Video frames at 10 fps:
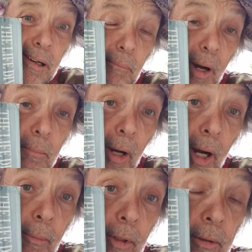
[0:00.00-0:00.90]
my
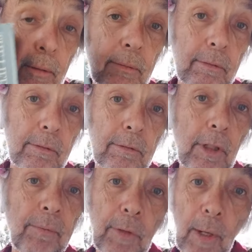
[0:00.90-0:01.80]
Bible,
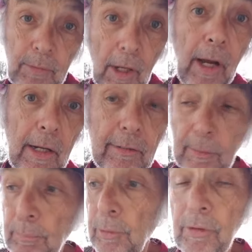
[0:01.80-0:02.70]
tough times, I actually
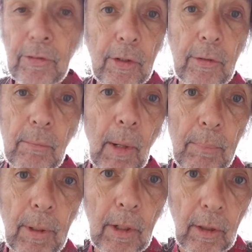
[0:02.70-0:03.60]
put this under my
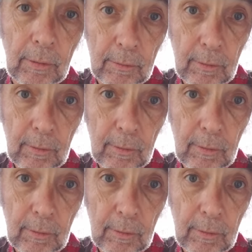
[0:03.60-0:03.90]
pillow.